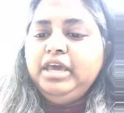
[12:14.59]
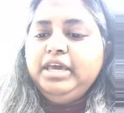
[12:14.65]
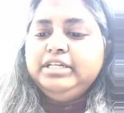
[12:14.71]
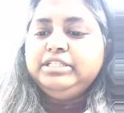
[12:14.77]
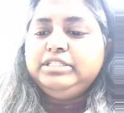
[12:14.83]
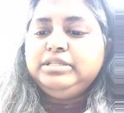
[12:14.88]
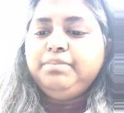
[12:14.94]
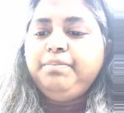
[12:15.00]

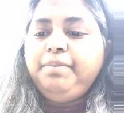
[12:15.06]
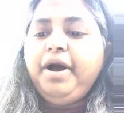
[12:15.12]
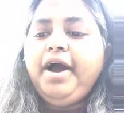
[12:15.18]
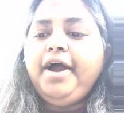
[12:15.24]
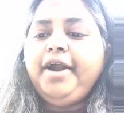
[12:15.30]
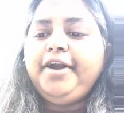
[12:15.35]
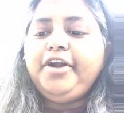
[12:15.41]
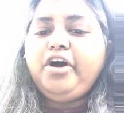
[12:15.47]
is a
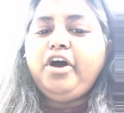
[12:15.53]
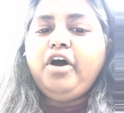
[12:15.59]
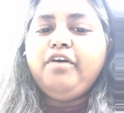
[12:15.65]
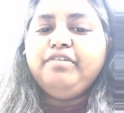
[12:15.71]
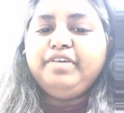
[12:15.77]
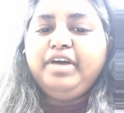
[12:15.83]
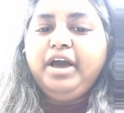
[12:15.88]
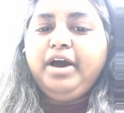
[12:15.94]
part
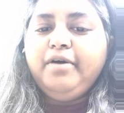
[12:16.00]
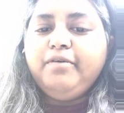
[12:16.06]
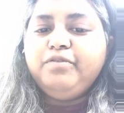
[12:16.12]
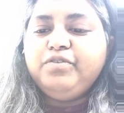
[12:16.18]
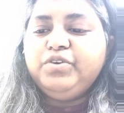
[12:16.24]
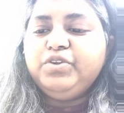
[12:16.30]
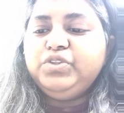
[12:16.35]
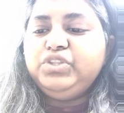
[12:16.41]
of
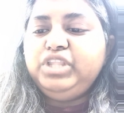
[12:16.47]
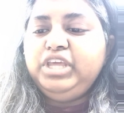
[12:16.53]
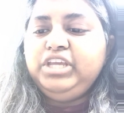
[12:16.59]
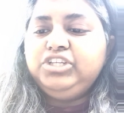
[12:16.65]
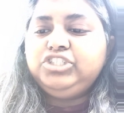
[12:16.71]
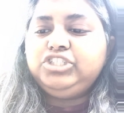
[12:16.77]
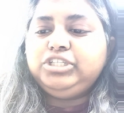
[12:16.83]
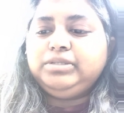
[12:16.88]
our
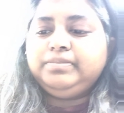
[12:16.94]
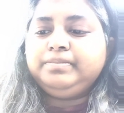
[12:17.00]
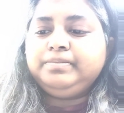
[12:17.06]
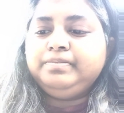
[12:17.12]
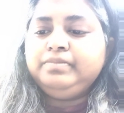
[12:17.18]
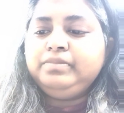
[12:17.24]
nation.